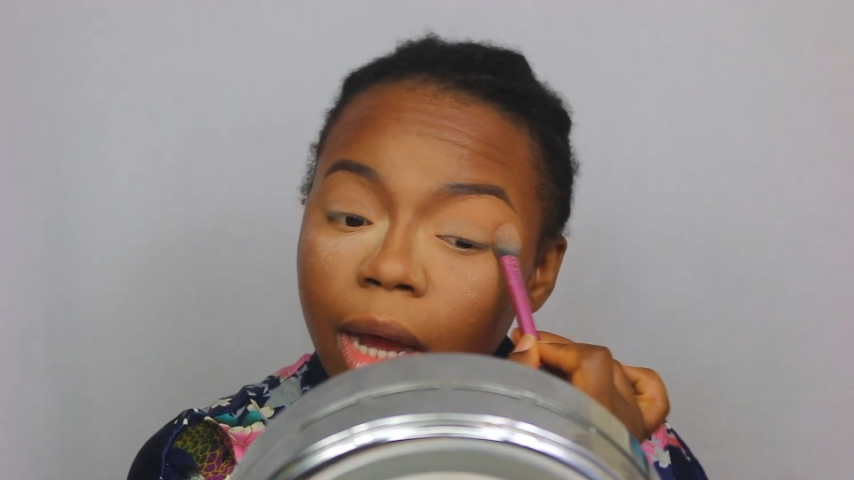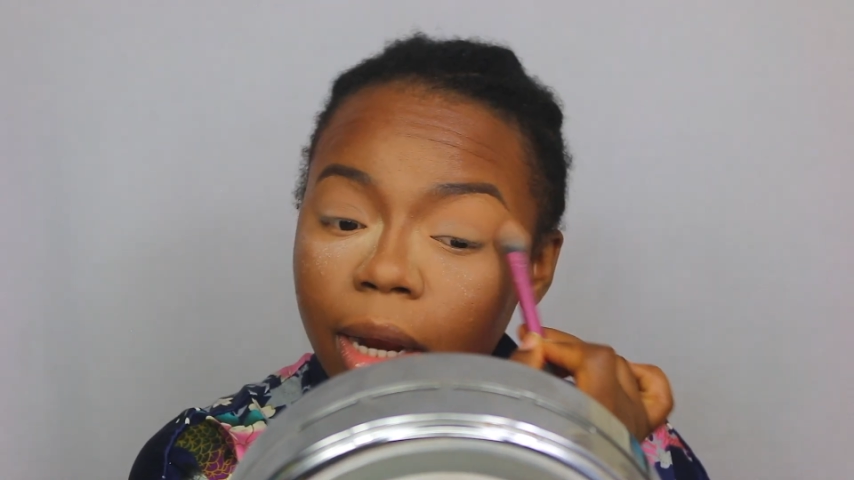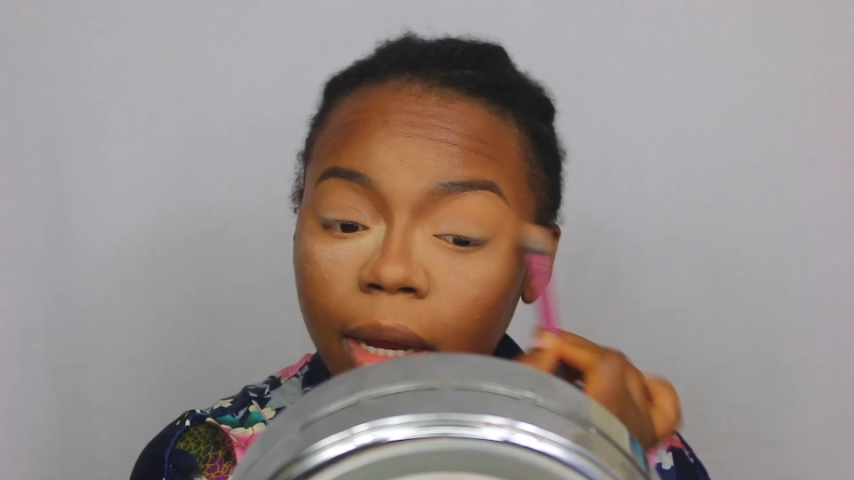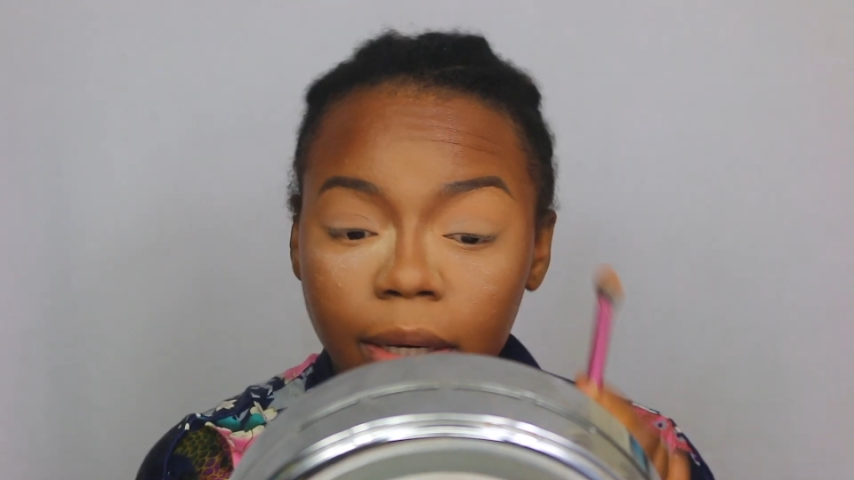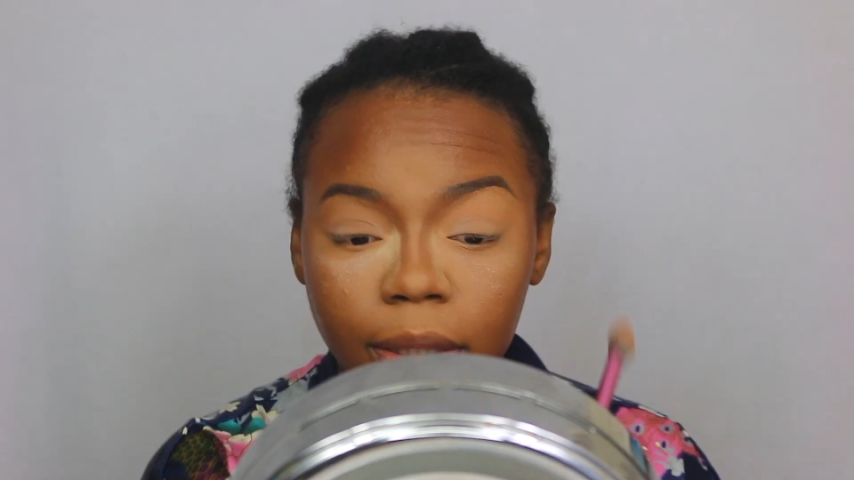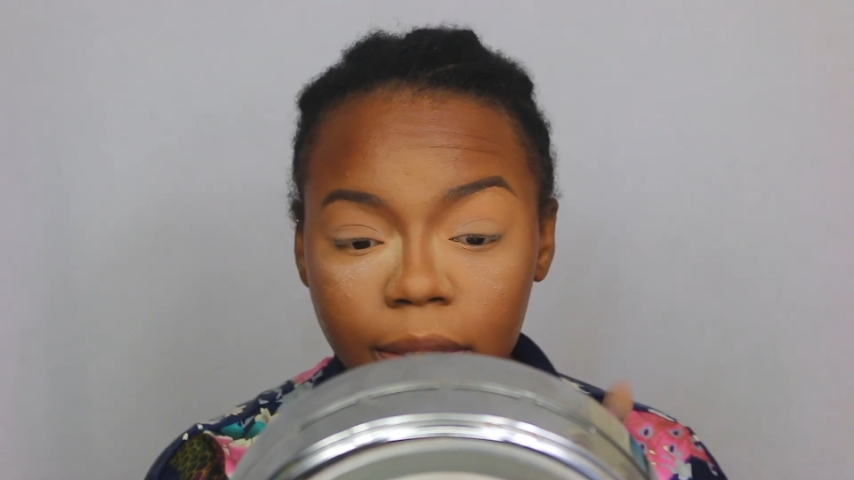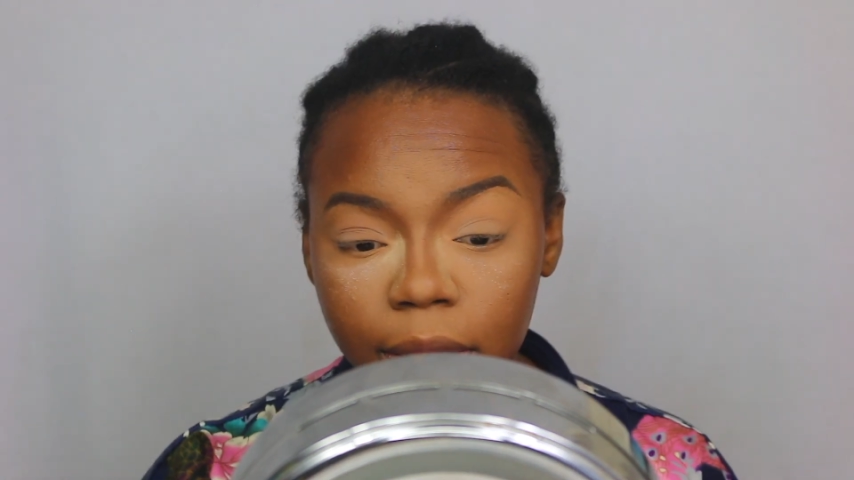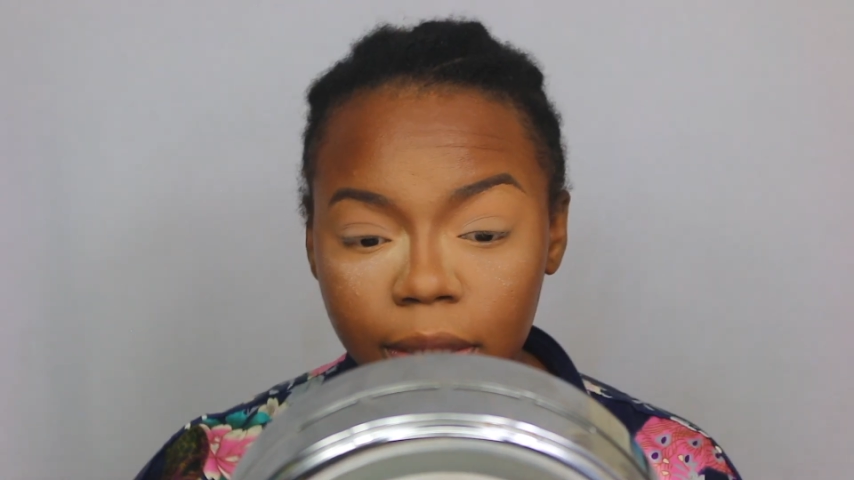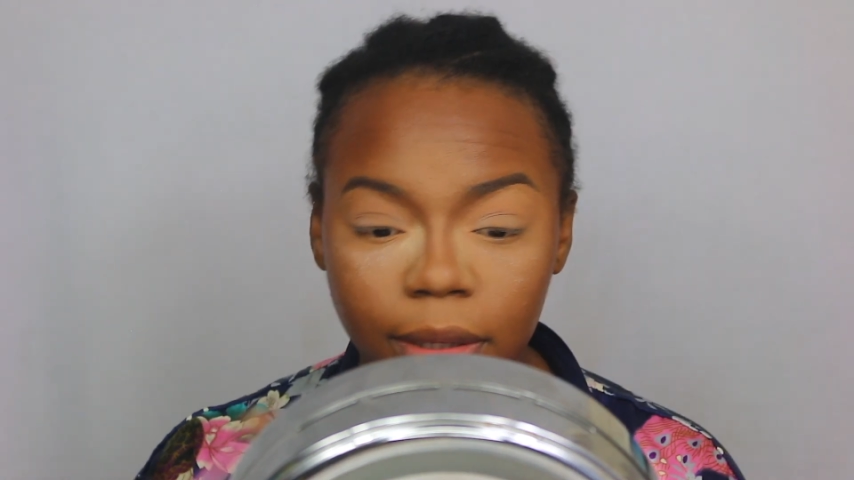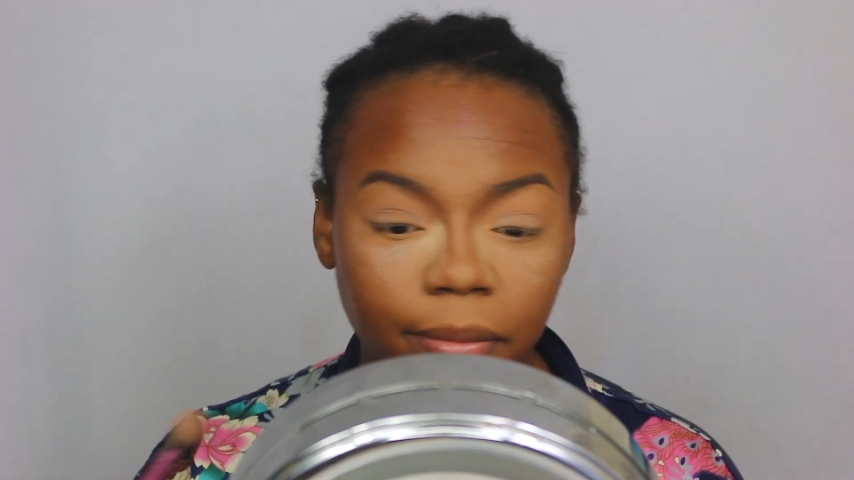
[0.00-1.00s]

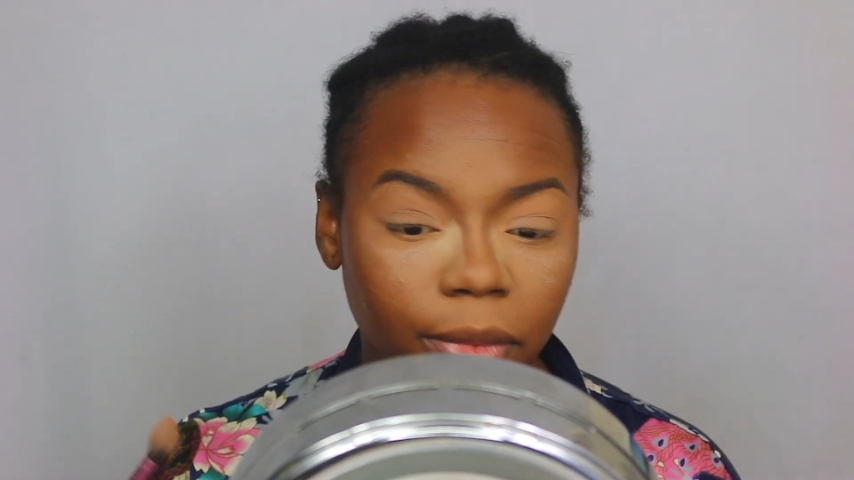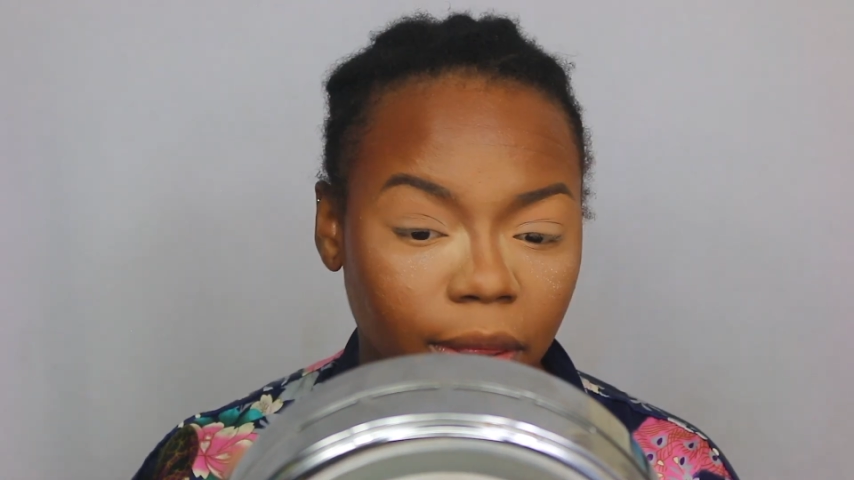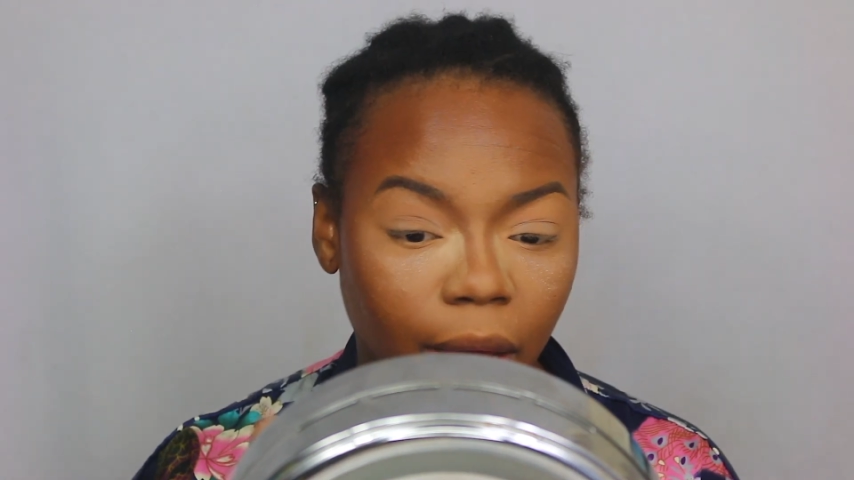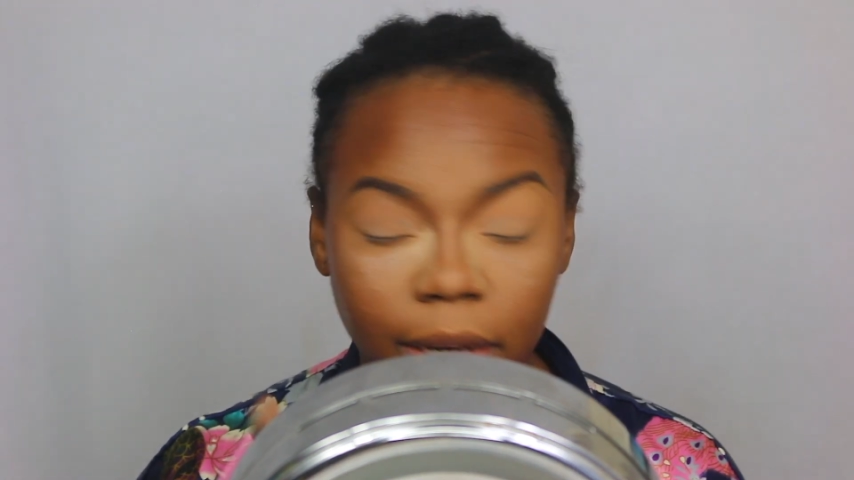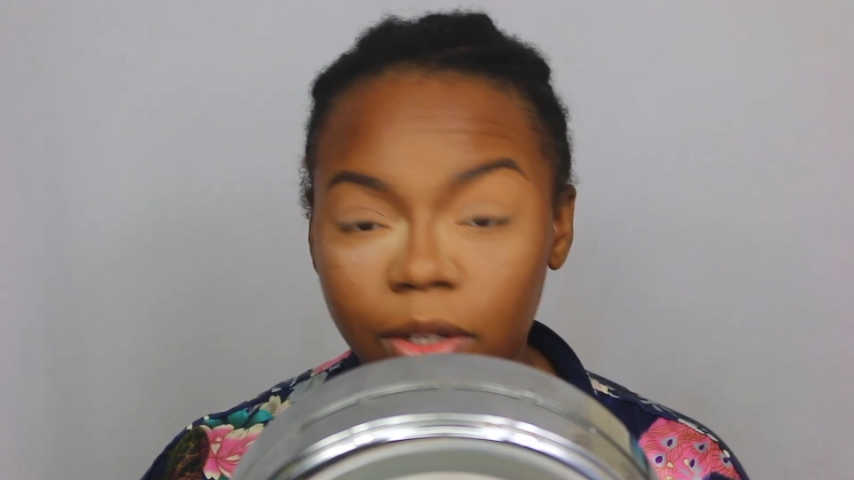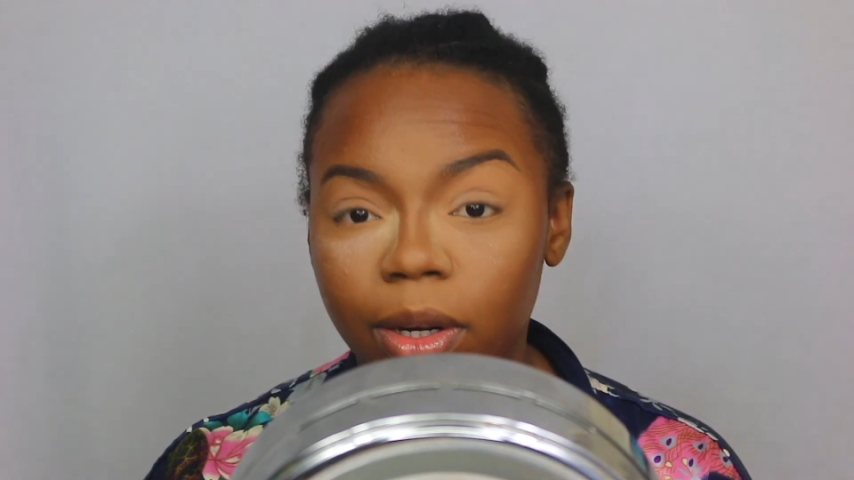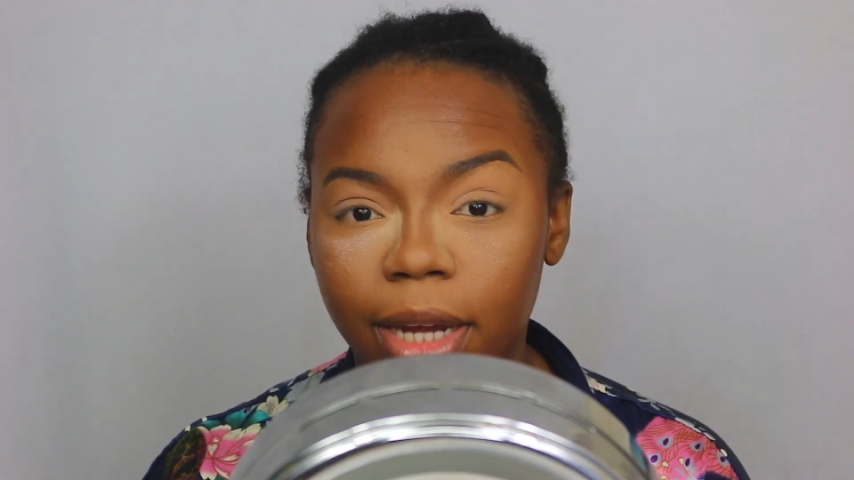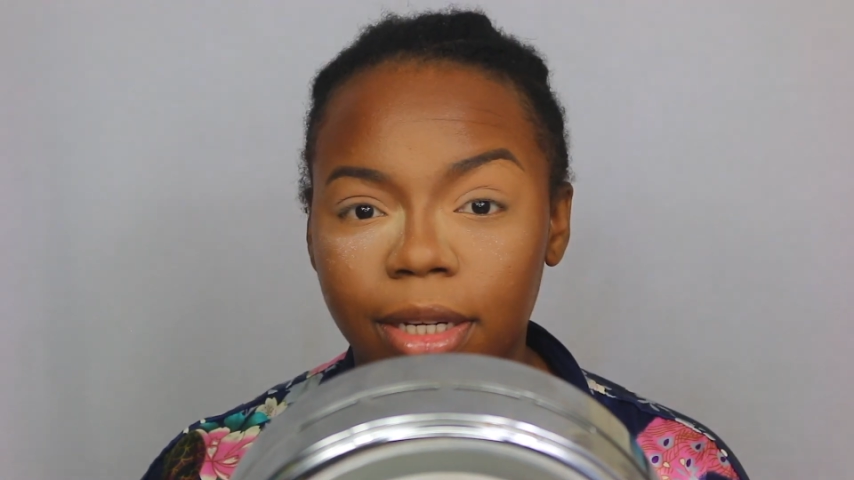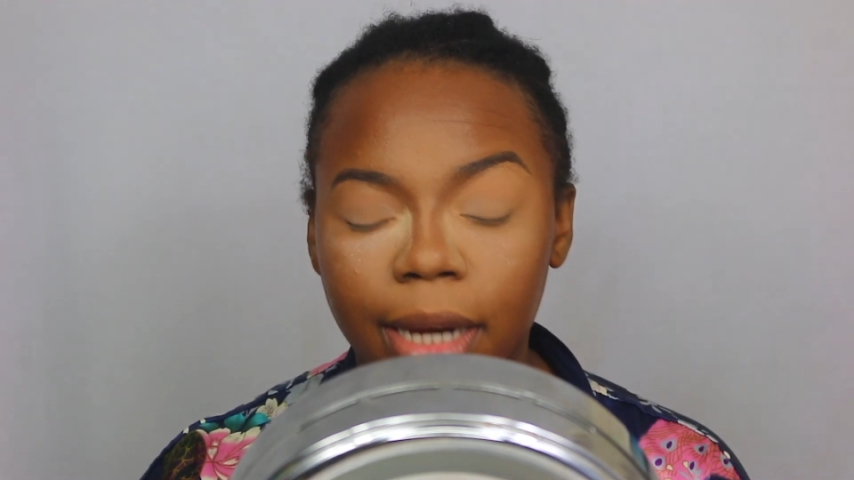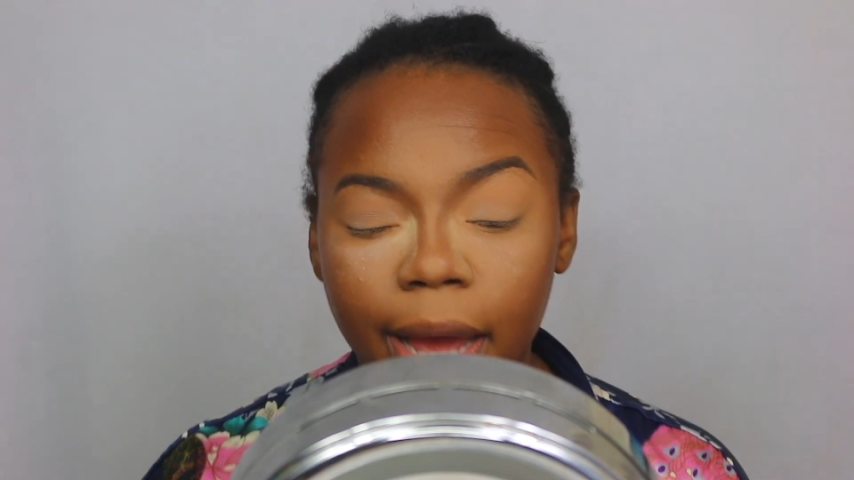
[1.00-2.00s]
eyeliners is something that I don't
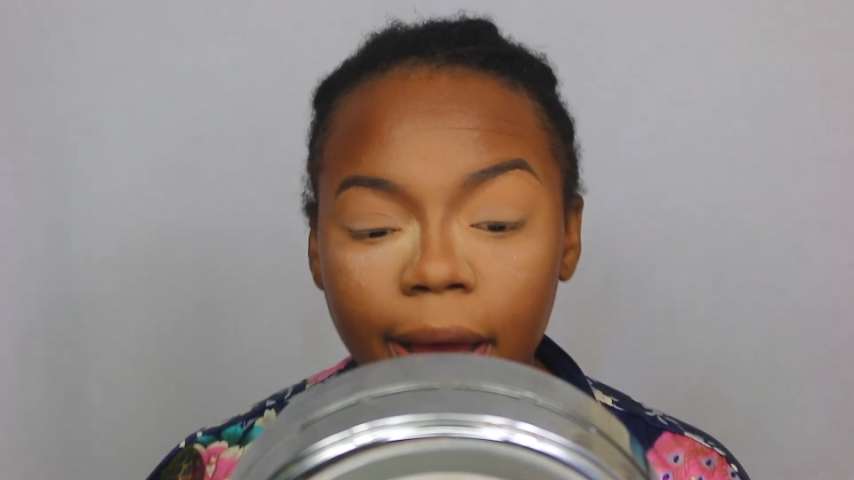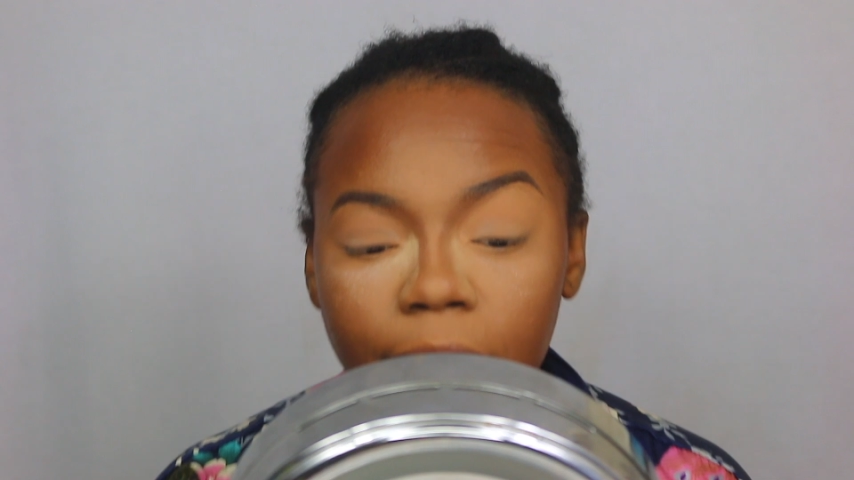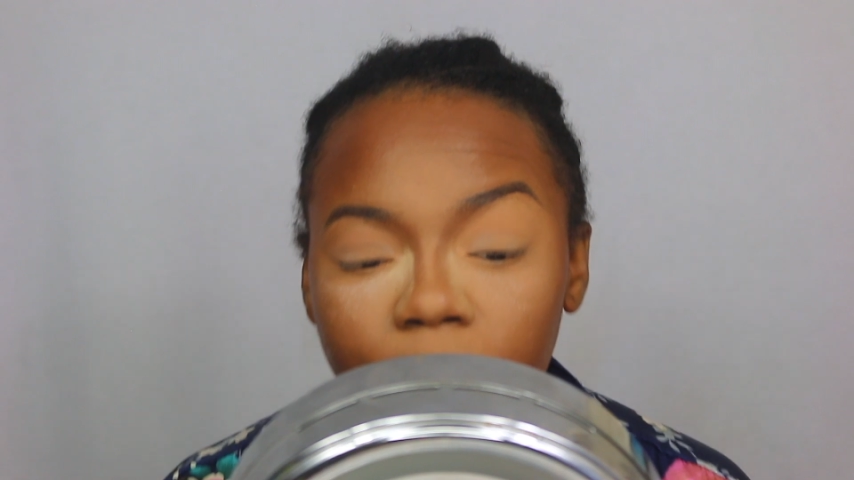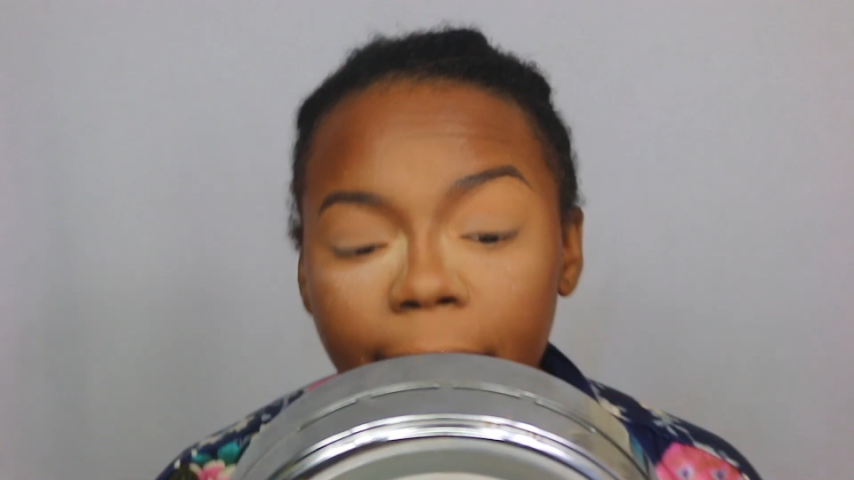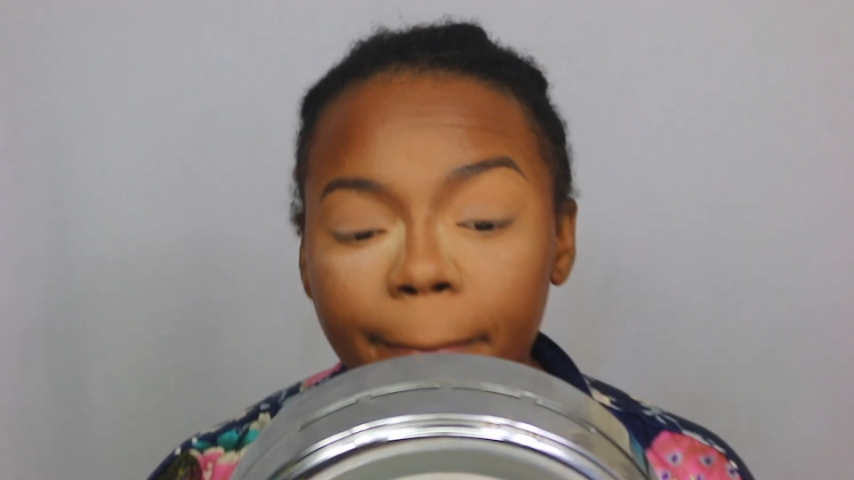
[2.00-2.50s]
actually have